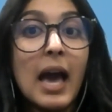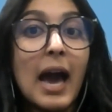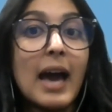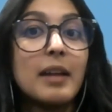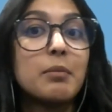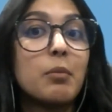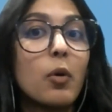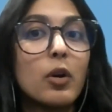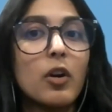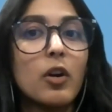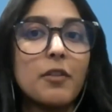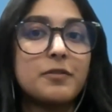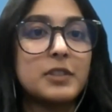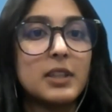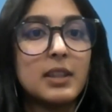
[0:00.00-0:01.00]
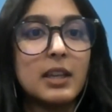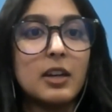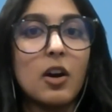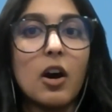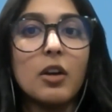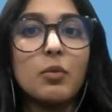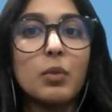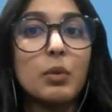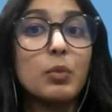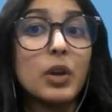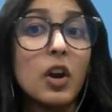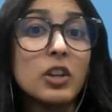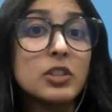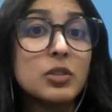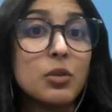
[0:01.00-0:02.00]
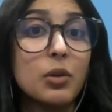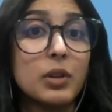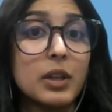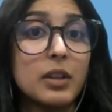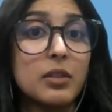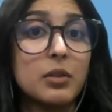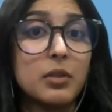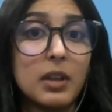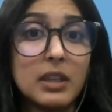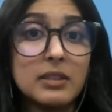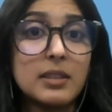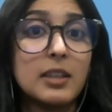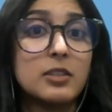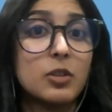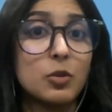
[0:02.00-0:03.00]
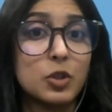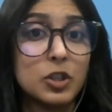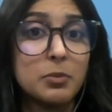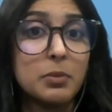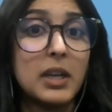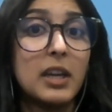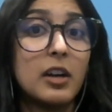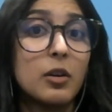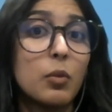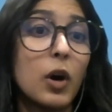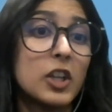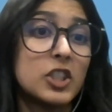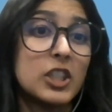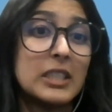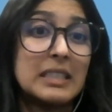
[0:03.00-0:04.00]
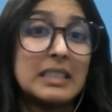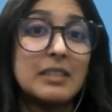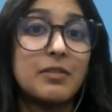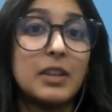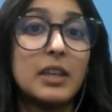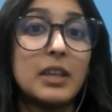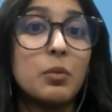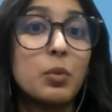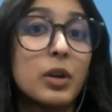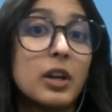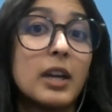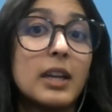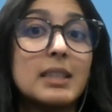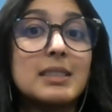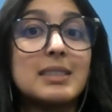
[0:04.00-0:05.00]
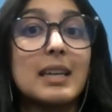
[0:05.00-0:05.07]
And more often than not, when we are scrolling through things like social media or watching TV, we're in a